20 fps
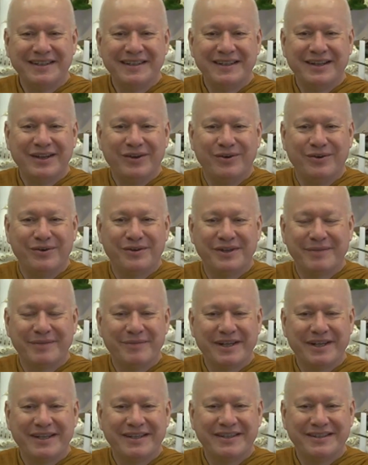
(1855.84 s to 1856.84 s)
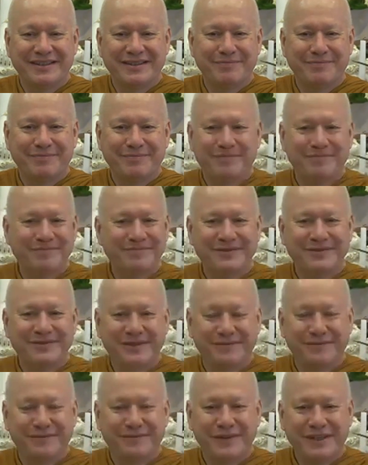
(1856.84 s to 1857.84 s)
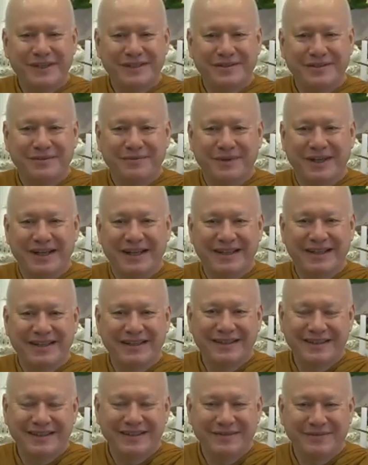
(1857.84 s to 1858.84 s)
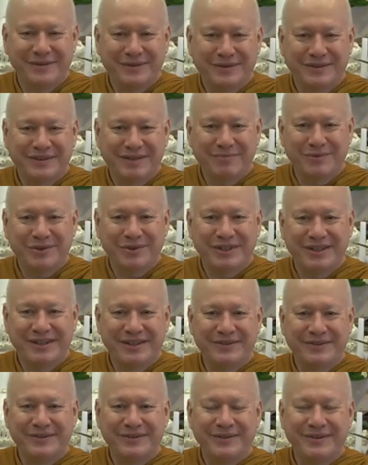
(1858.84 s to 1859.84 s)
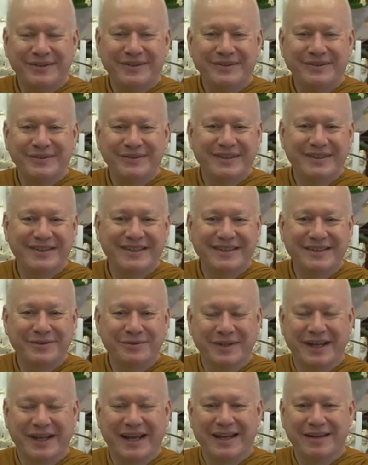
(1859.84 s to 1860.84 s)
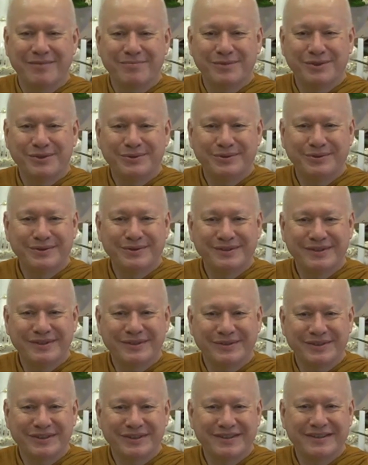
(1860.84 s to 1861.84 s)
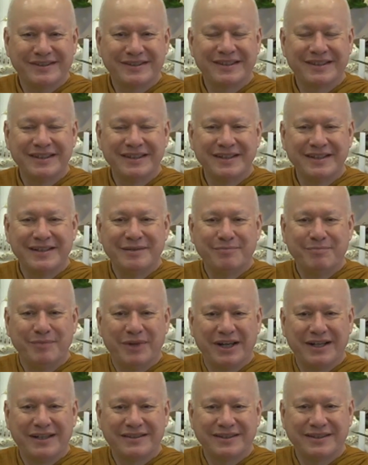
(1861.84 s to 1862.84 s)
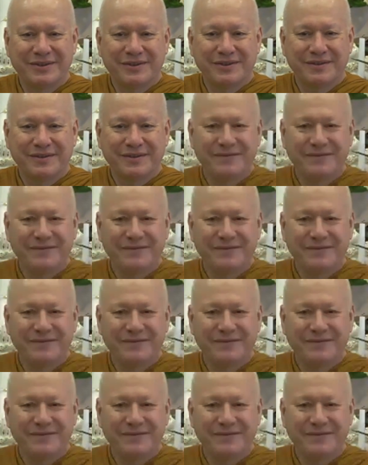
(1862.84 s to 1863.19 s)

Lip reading: Or it may just frittered away if you're somebody who gambles or just buys a lot of